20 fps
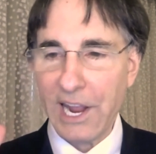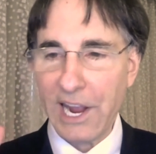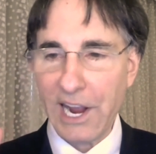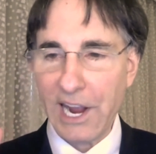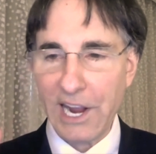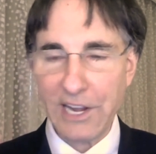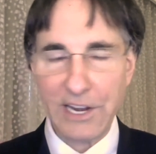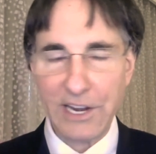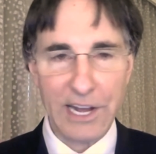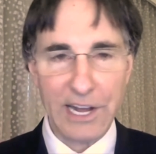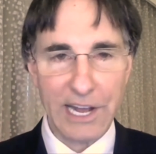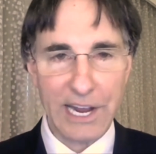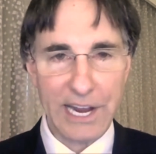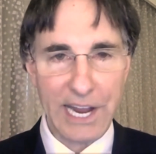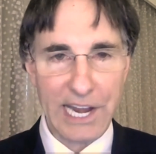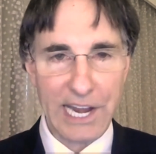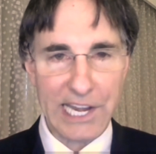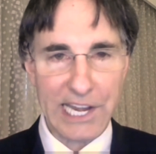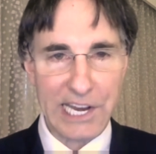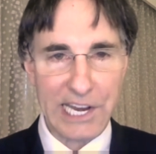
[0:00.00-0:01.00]
And I
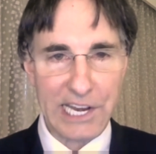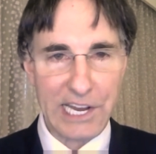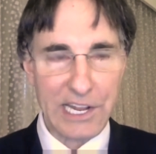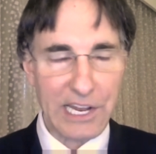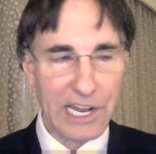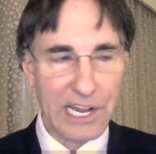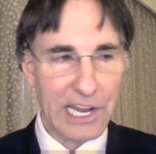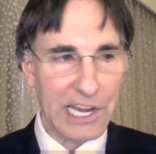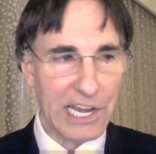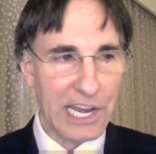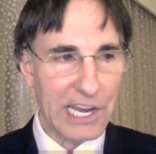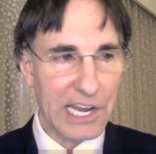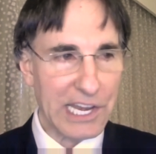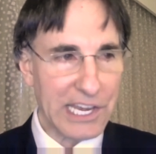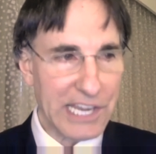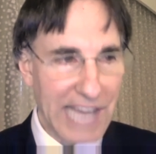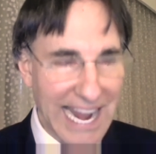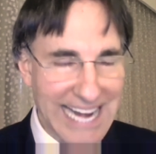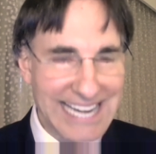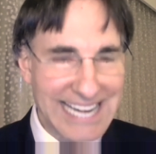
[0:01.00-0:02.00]
had
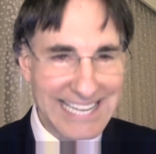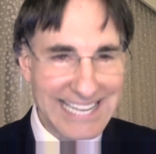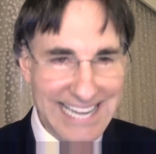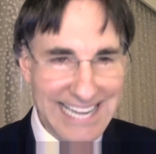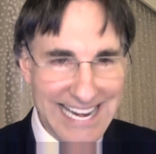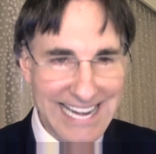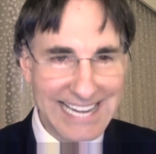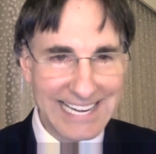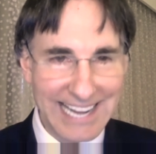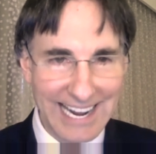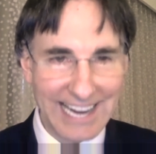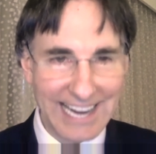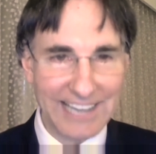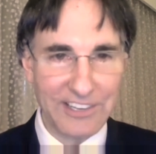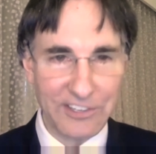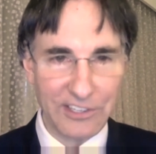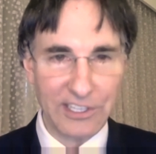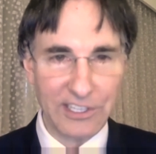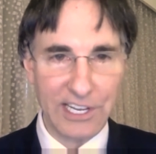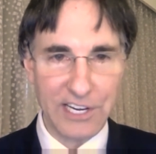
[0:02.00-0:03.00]
19
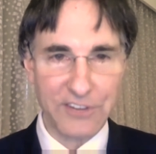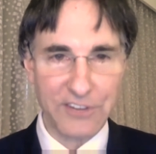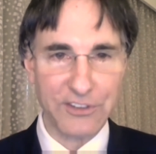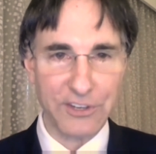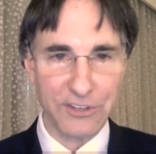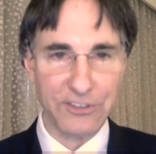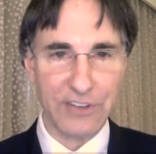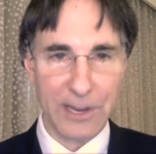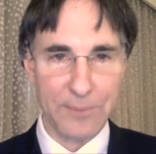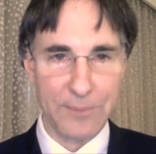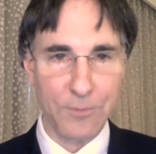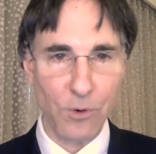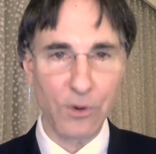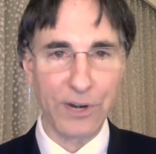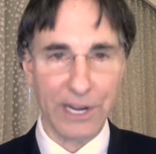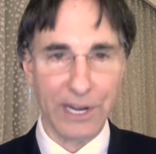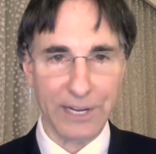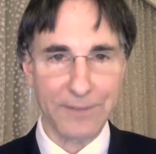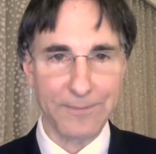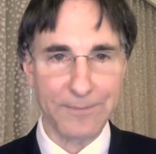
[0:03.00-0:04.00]
cancellations that
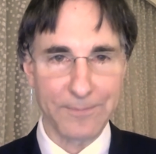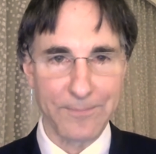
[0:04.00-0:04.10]
morning.